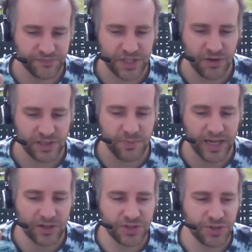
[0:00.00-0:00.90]
so it's
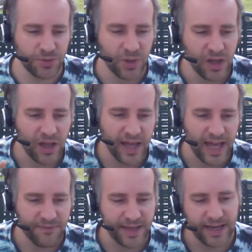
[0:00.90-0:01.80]
better to
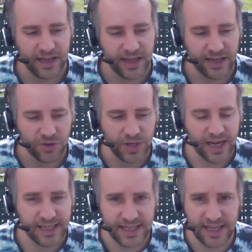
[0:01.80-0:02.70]
have a good
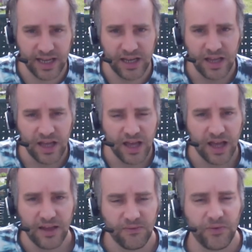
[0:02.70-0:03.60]
idea
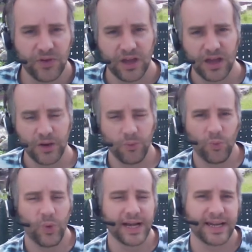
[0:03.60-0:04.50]
of
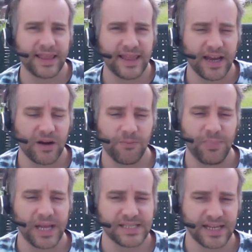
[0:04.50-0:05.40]
what they're
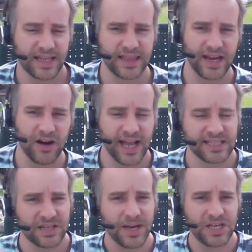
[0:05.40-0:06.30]
basing their
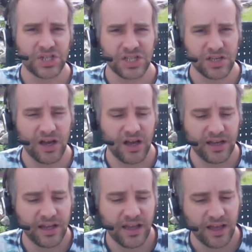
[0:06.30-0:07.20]
estimations
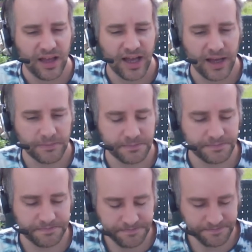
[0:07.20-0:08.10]
on, um,
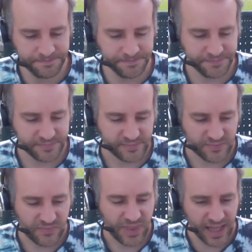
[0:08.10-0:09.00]

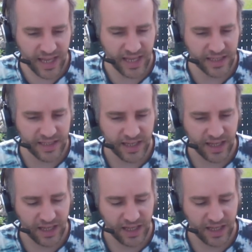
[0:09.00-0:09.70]
and